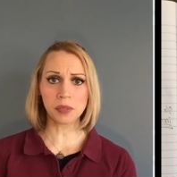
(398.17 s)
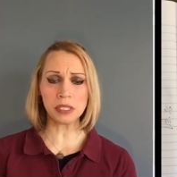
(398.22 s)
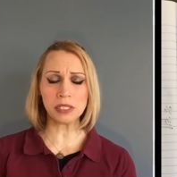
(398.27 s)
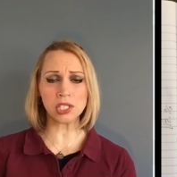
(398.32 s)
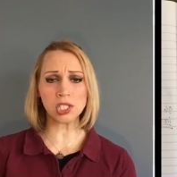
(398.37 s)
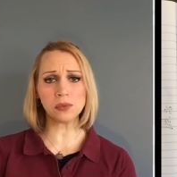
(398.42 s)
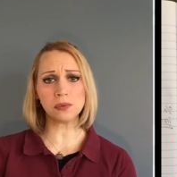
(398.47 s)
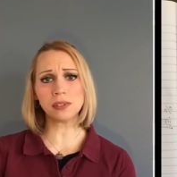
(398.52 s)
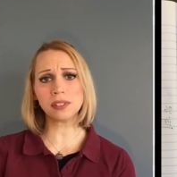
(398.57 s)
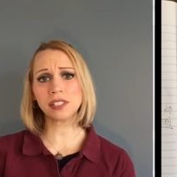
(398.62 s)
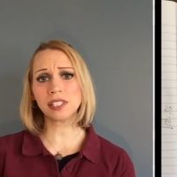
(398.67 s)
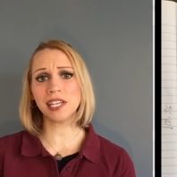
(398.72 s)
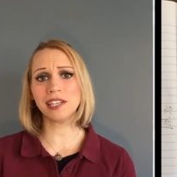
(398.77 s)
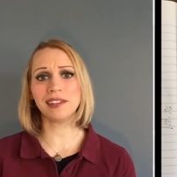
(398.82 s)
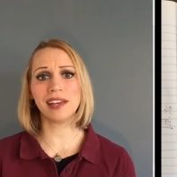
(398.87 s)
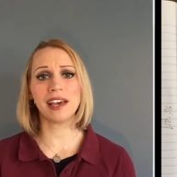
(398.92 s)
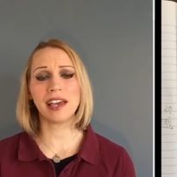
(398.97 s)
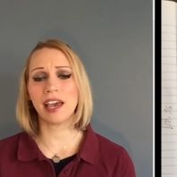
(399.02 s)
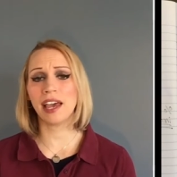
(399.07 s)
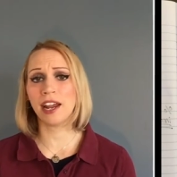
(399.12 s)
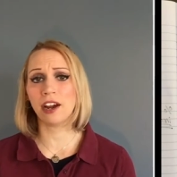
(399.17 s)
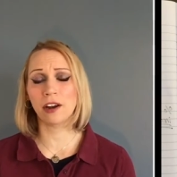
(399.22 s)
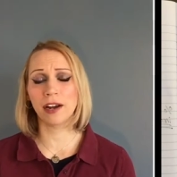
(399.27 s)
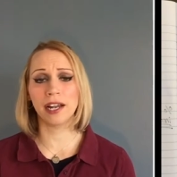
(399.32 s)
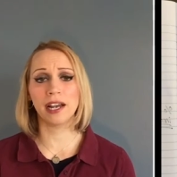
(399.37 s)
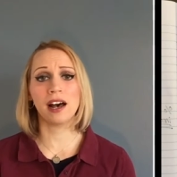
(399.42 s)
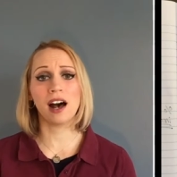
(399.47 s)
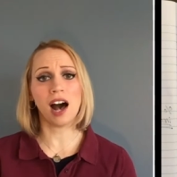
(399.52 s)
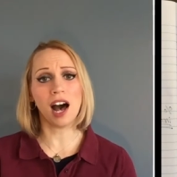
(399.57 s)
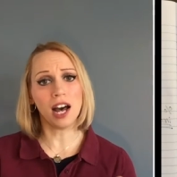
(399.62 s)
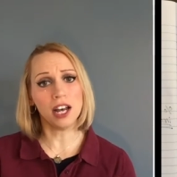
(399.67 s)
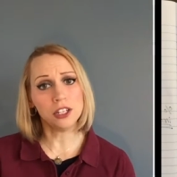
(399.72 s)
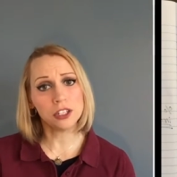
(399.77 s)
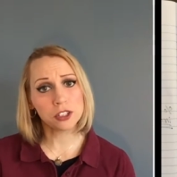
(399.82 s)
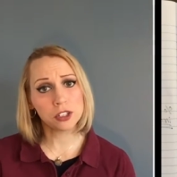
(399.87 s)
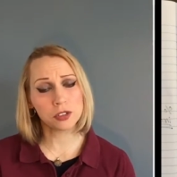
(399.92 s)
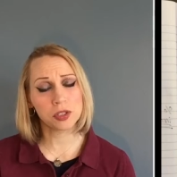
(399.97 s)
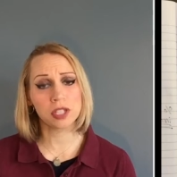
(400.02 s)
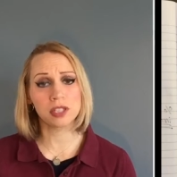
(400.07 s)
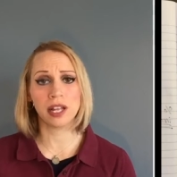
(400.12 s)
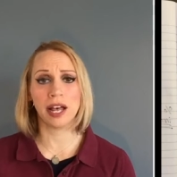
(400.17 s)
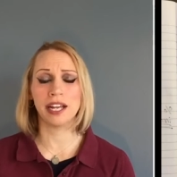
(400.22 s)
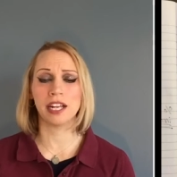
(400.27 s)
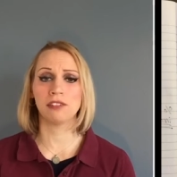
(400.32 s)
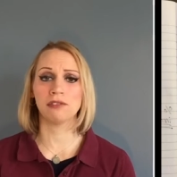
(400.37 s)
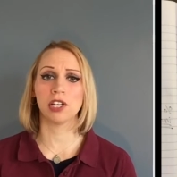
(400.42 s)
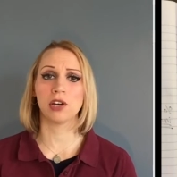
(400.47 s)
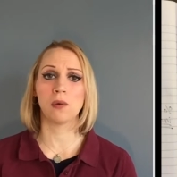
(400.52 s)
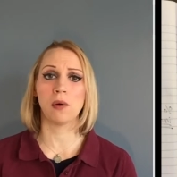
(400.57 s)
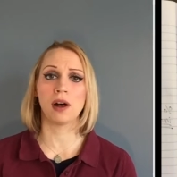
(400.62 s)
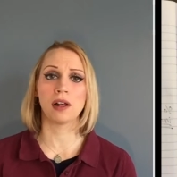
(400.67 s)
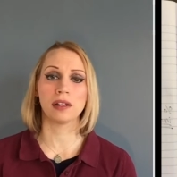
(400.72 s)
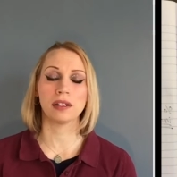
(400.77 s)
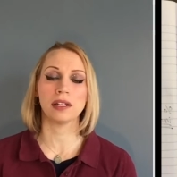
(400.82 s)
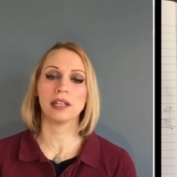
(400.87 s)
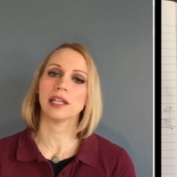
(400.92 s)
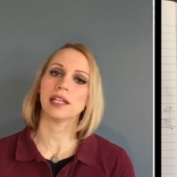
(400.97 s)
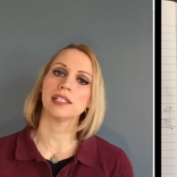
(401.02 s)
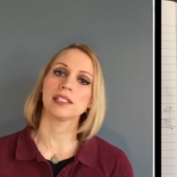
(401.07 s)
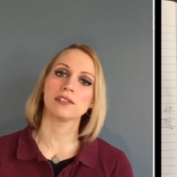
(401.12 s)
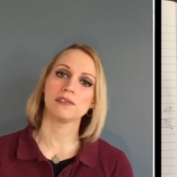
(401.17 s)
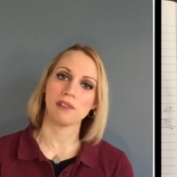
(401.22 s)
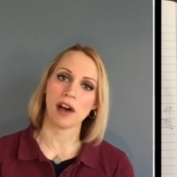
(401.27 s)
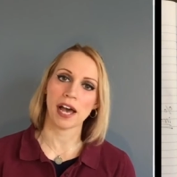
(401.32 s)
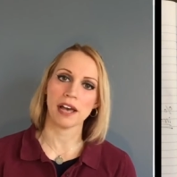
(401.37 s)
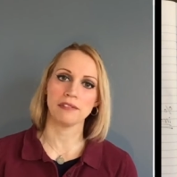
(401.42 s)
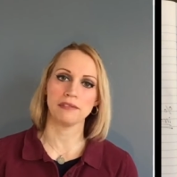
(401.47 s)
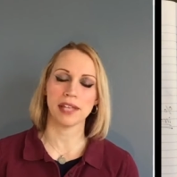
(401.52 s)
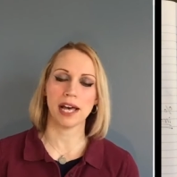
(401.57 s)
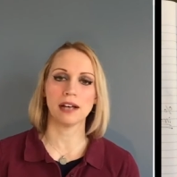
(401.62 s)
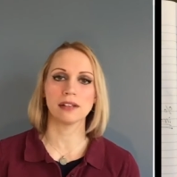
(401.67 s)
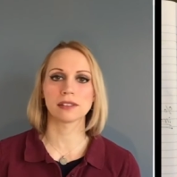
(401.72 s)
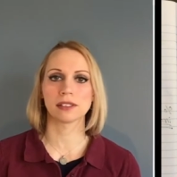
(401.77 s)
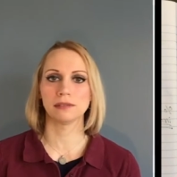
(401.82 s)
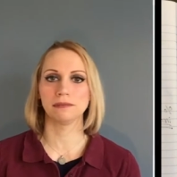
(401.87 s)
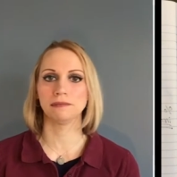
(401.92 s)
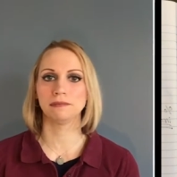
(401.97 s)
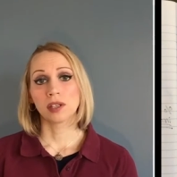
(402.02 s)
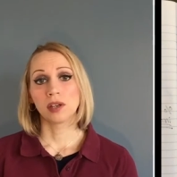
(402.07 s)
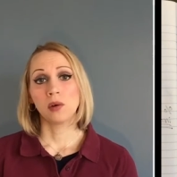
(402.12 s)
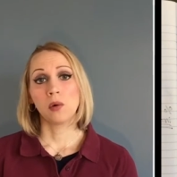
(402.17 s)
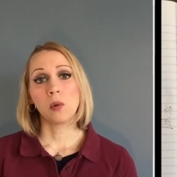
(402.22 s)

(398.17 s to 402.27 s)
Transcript: So we'll say that area under the line of equality is 5,000.